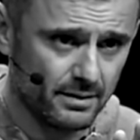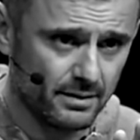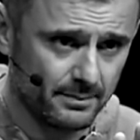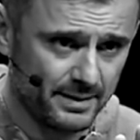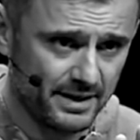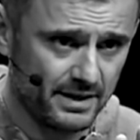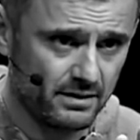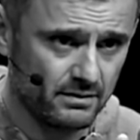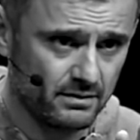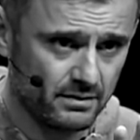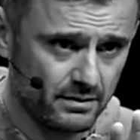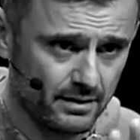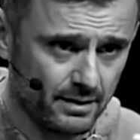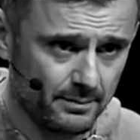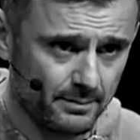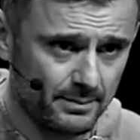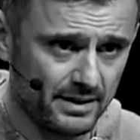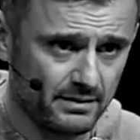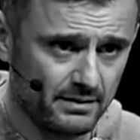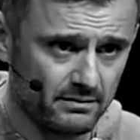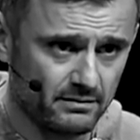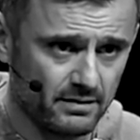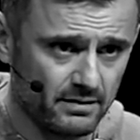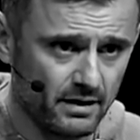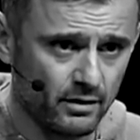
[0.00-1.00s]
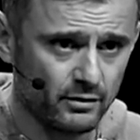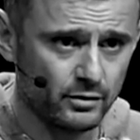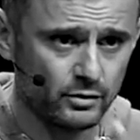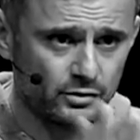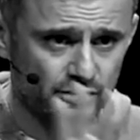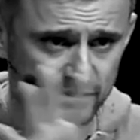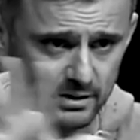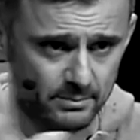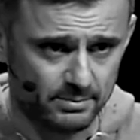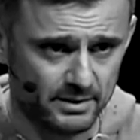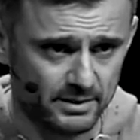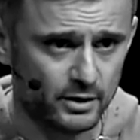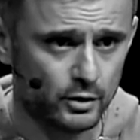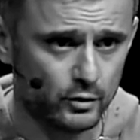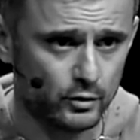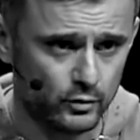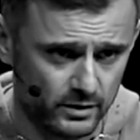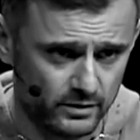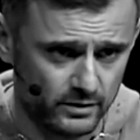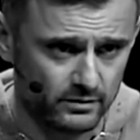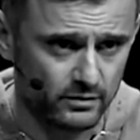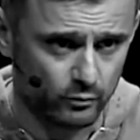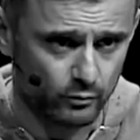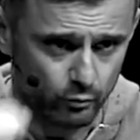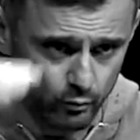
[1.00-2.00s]
Let me tell you something you
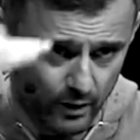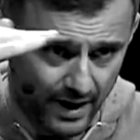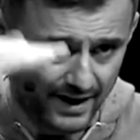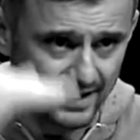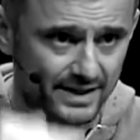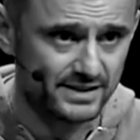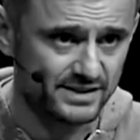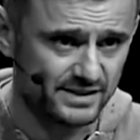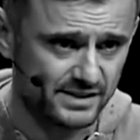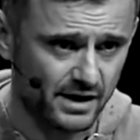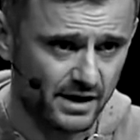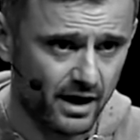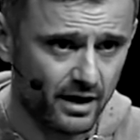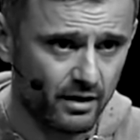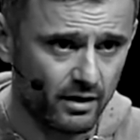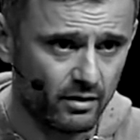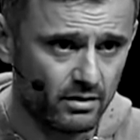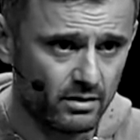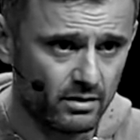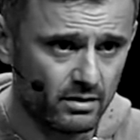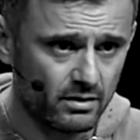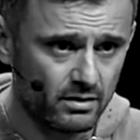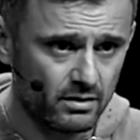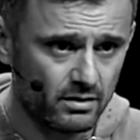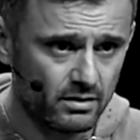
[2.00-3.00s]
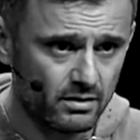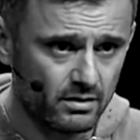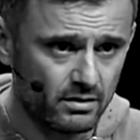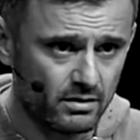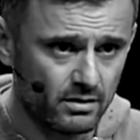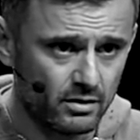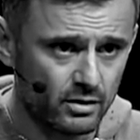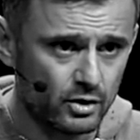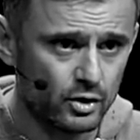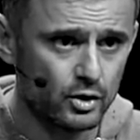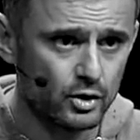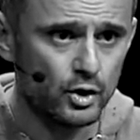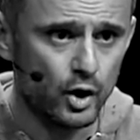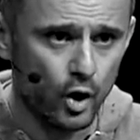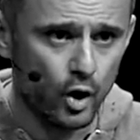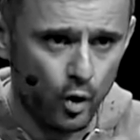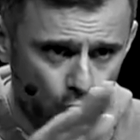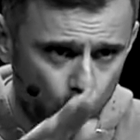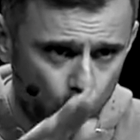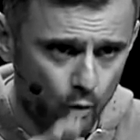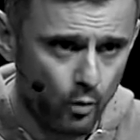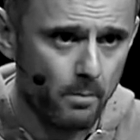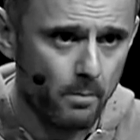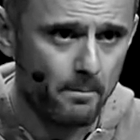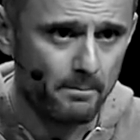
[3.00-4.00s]
need to reconcile.
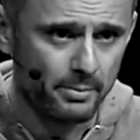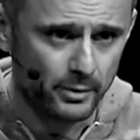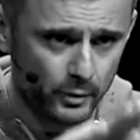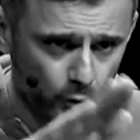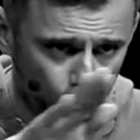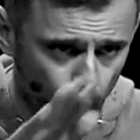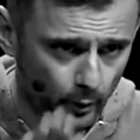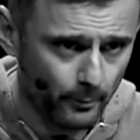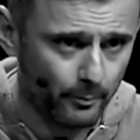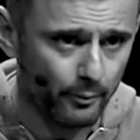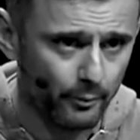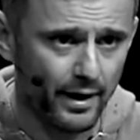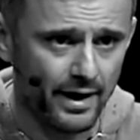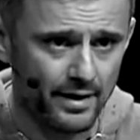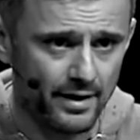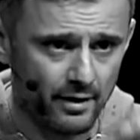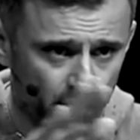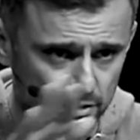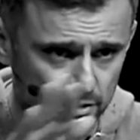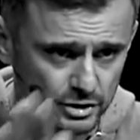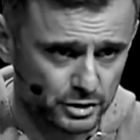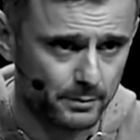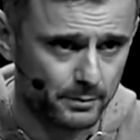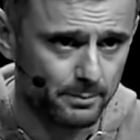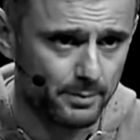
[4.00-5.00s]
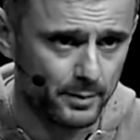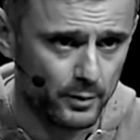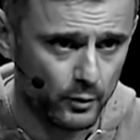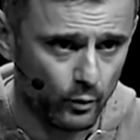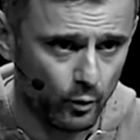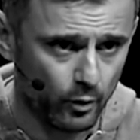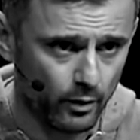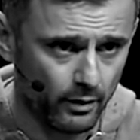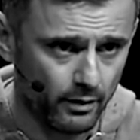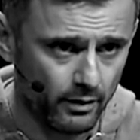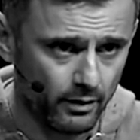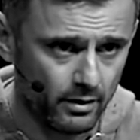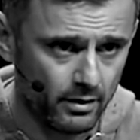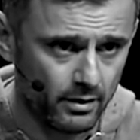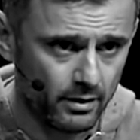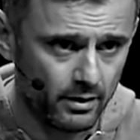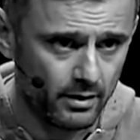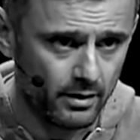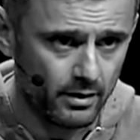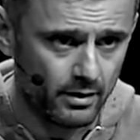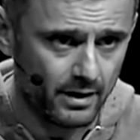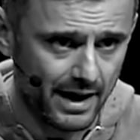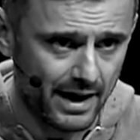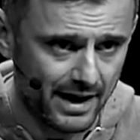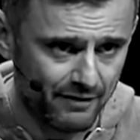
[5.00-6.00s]
No purebred entrepreneur
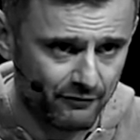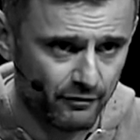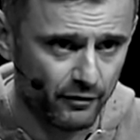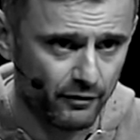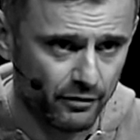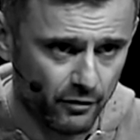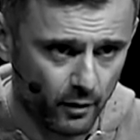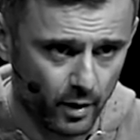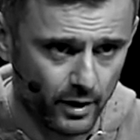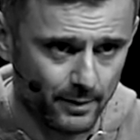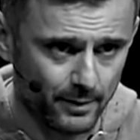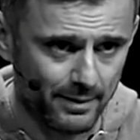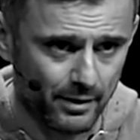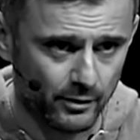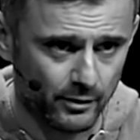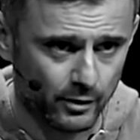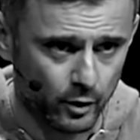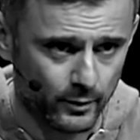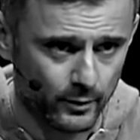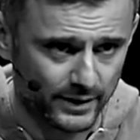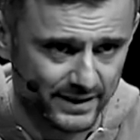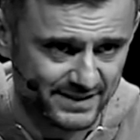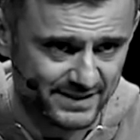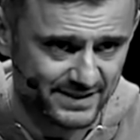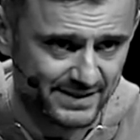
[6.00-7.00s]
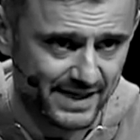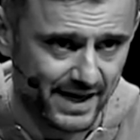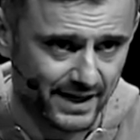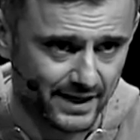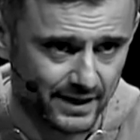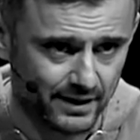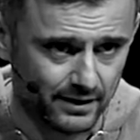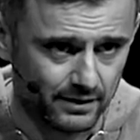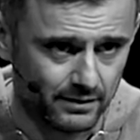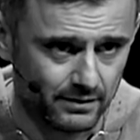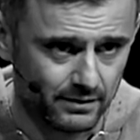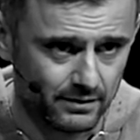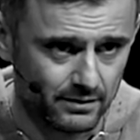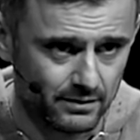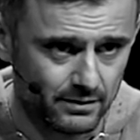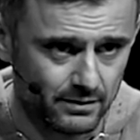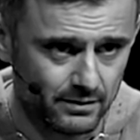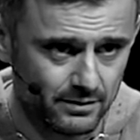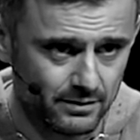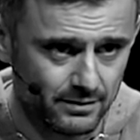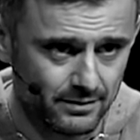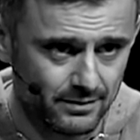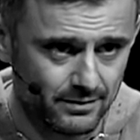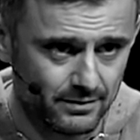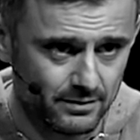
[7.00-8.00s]
ever thought about going second.
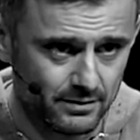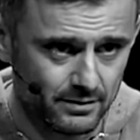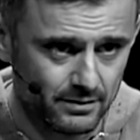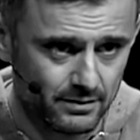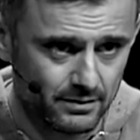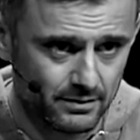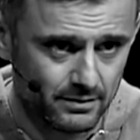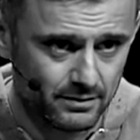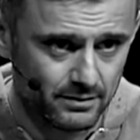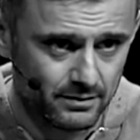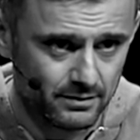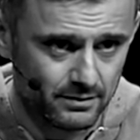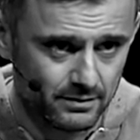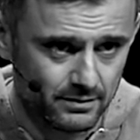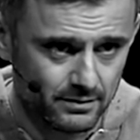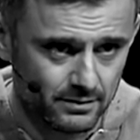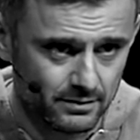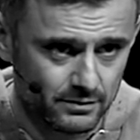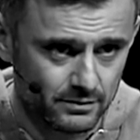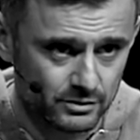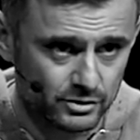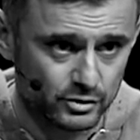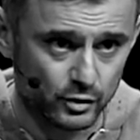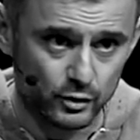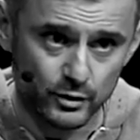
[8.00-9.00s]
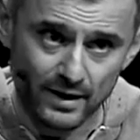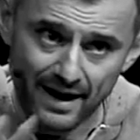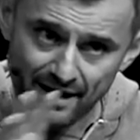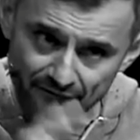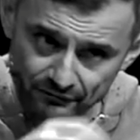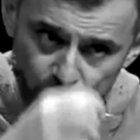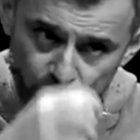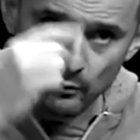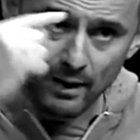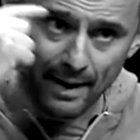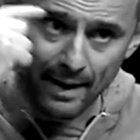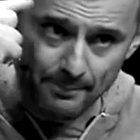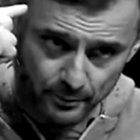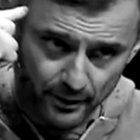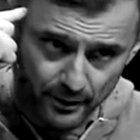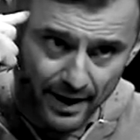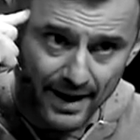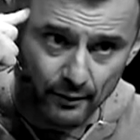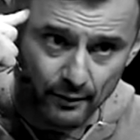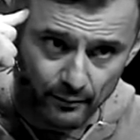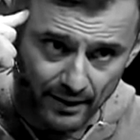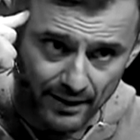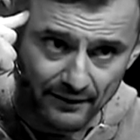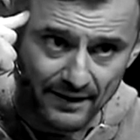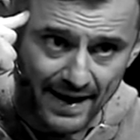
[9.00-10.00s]
So you have to wrap your
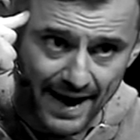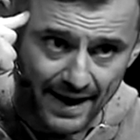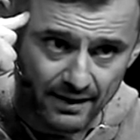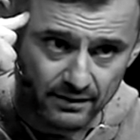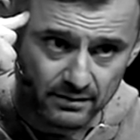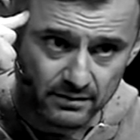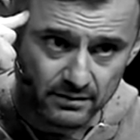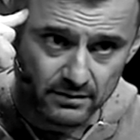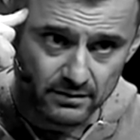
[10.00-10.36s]
head around that.